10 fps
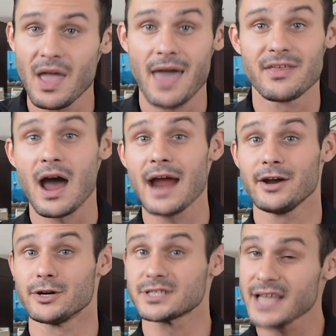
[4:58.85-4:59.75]
And the
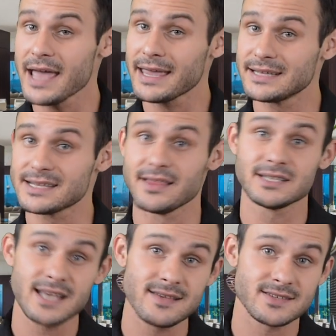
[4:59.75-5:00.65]
higher your stake is in the
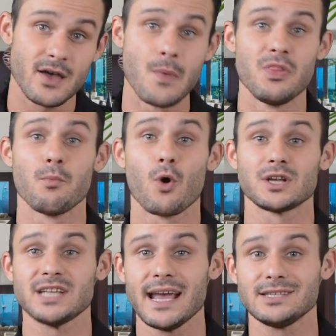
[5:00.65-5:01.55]
system, the more
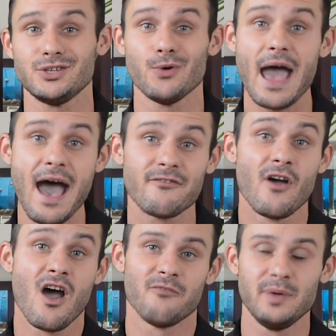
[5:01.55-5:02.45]
chance you have
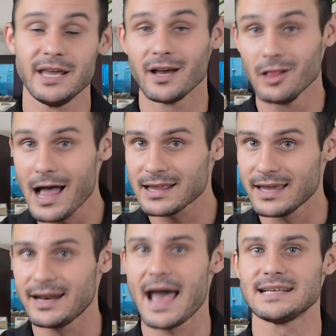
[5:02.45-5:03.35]
of being
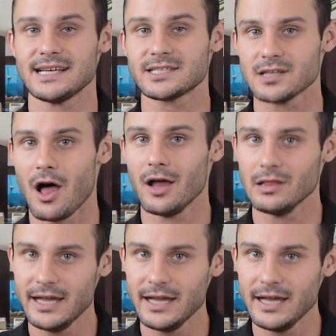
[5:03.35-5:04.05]
elected as a slot